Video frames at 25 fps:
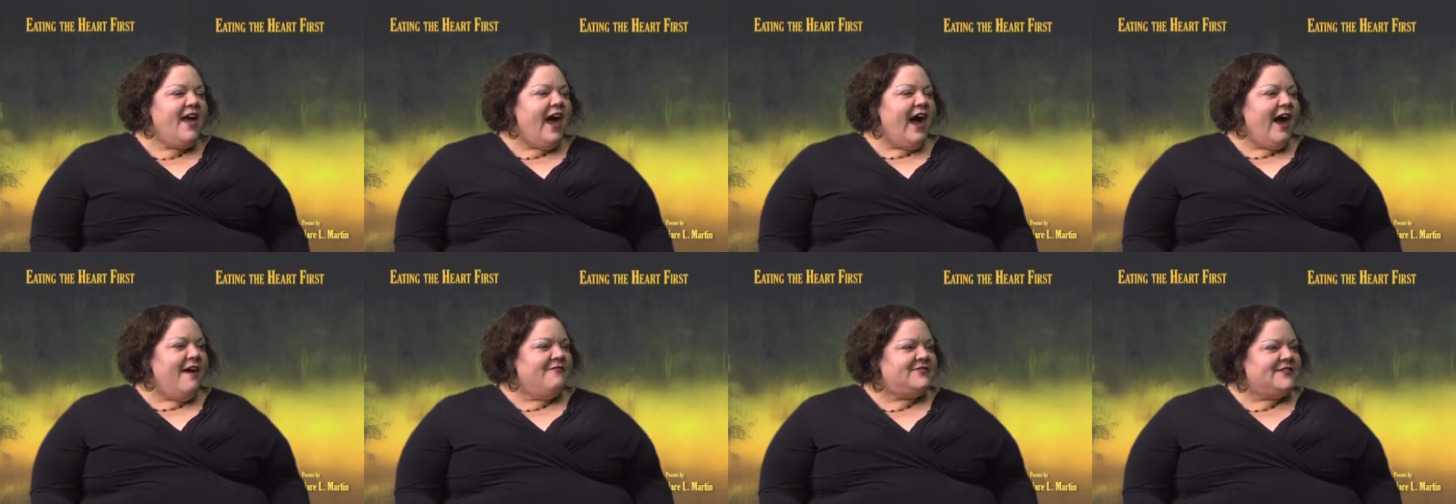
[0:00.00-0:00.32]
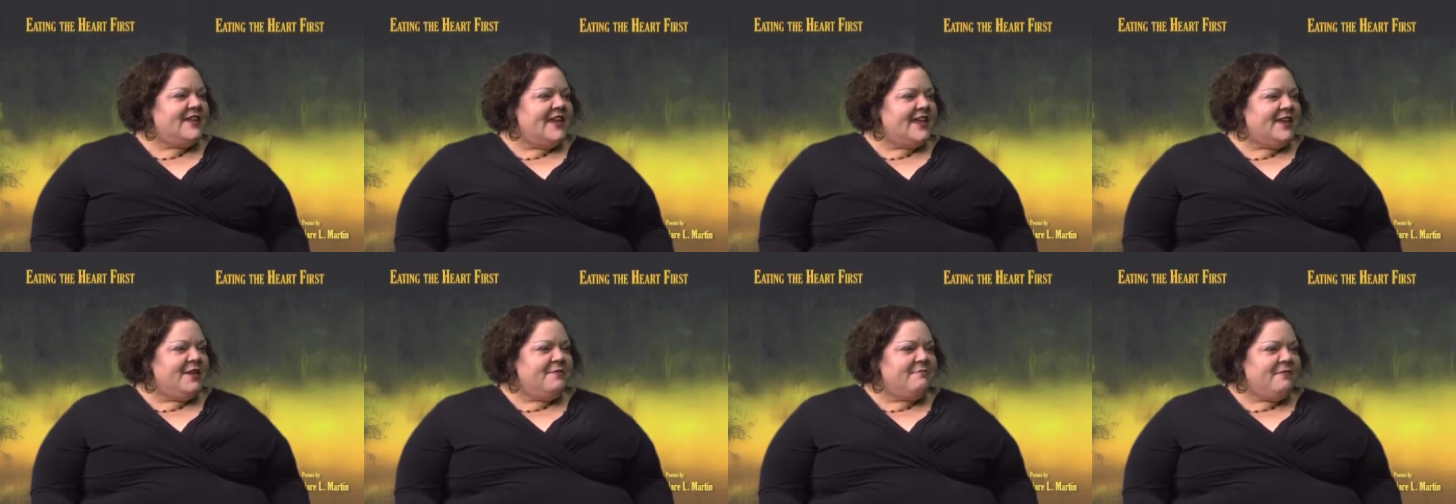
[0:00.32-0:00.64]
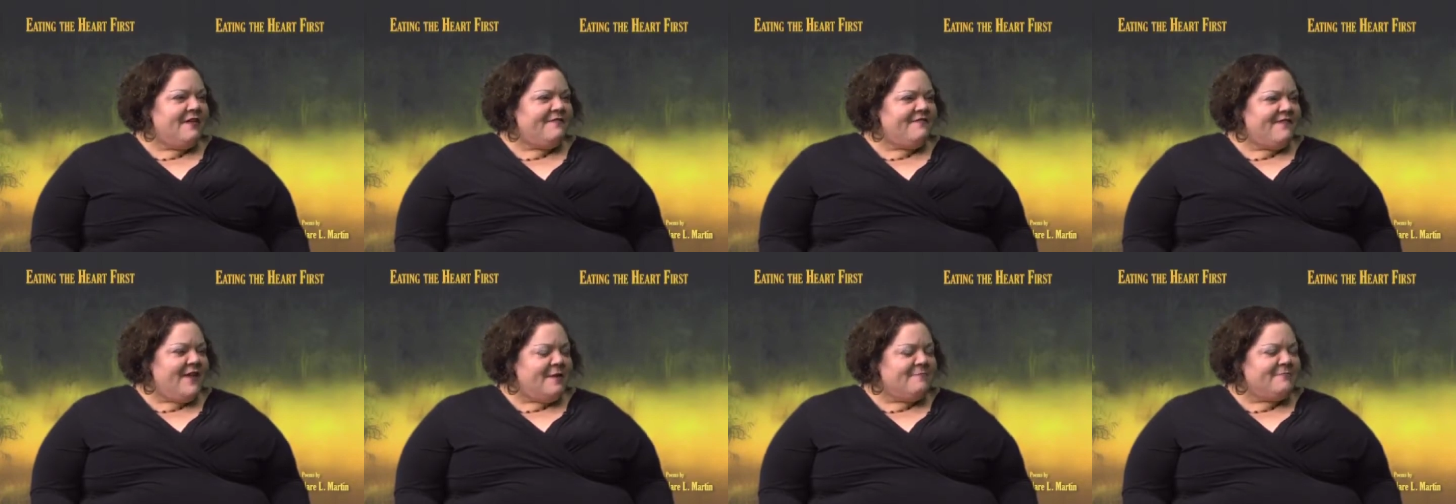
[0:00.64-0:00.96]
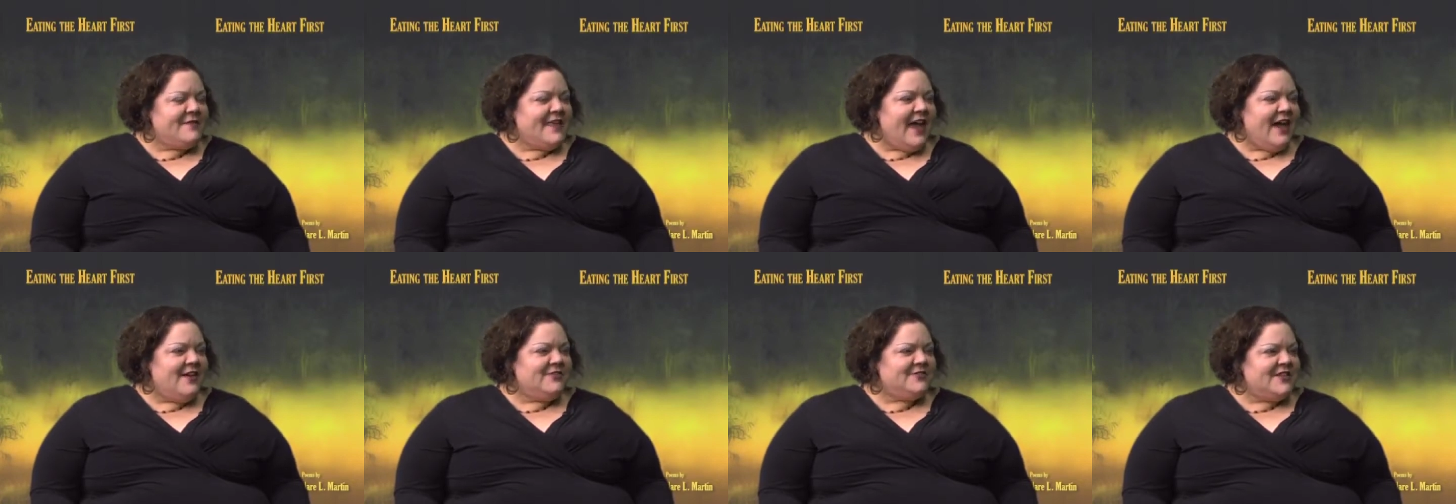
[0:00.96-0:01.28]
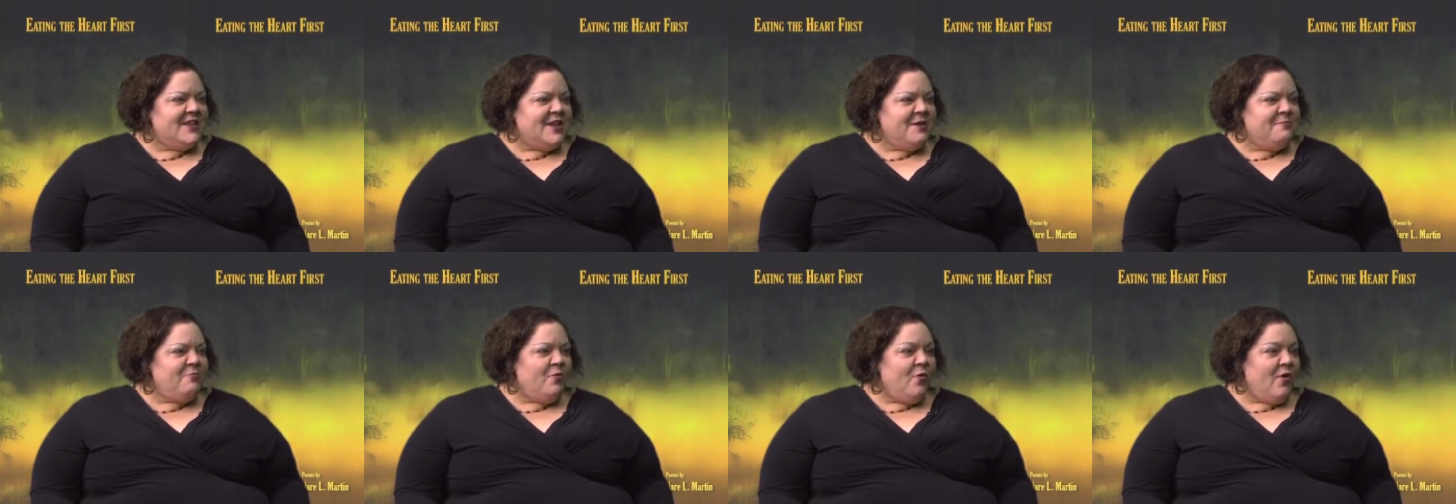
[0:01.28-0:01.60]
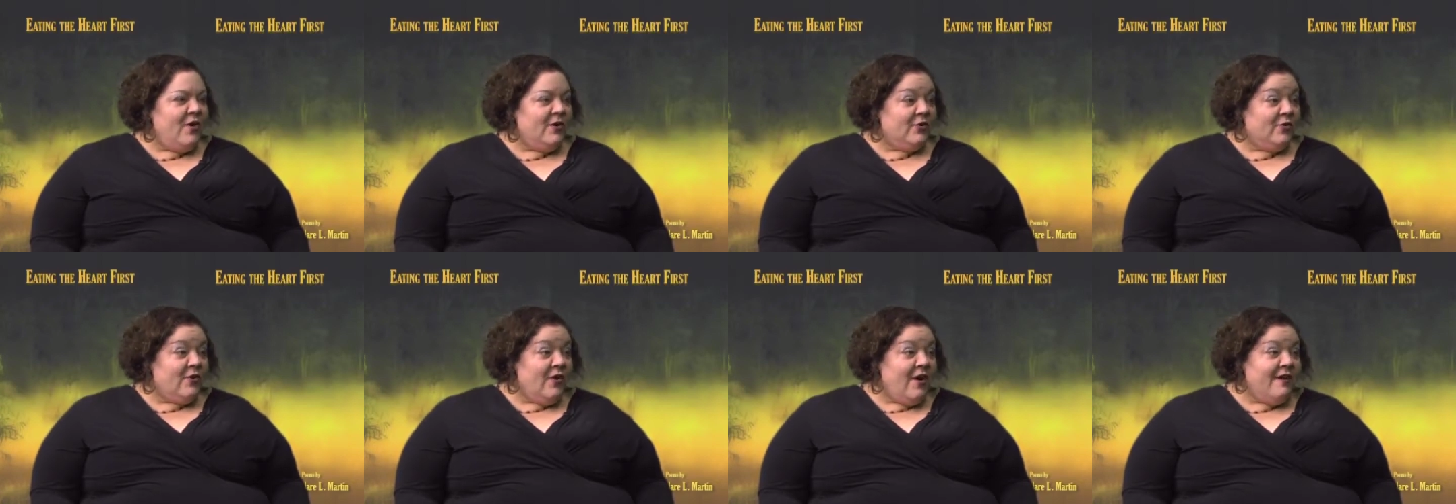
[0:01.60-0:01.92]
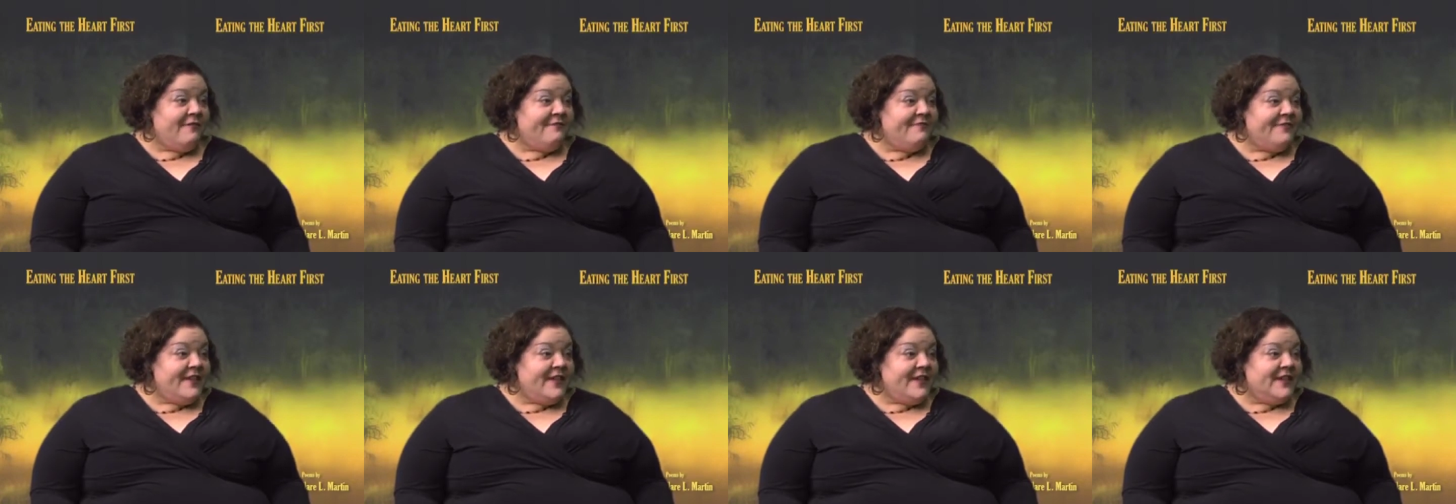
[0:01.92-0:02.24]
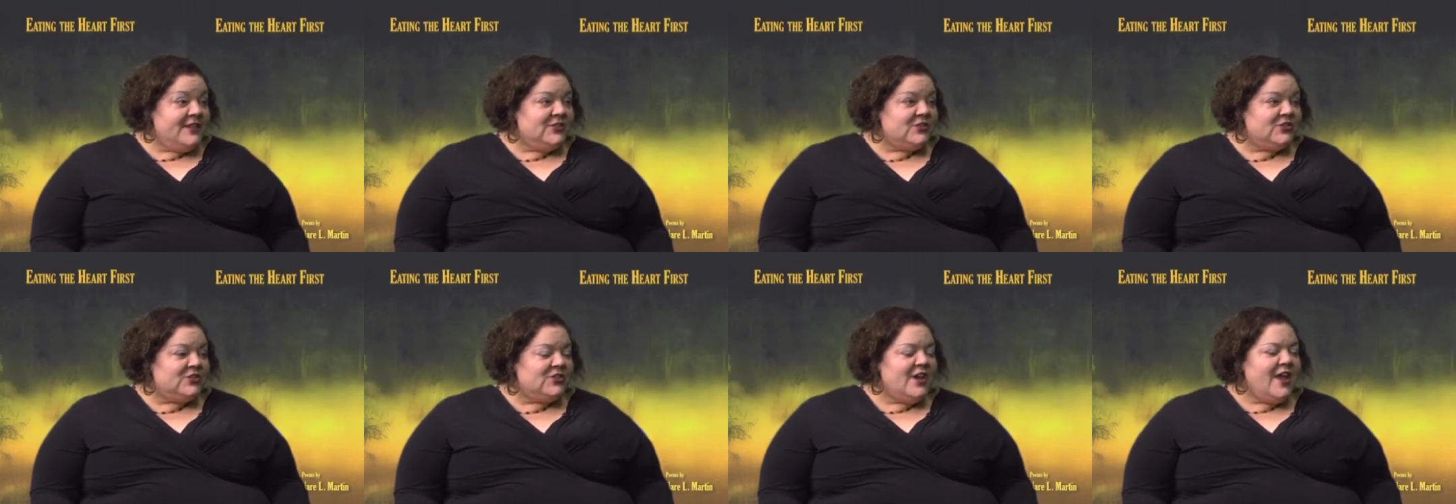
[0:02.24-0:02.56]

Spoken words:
I've taken my family out to eat boiled crawfish.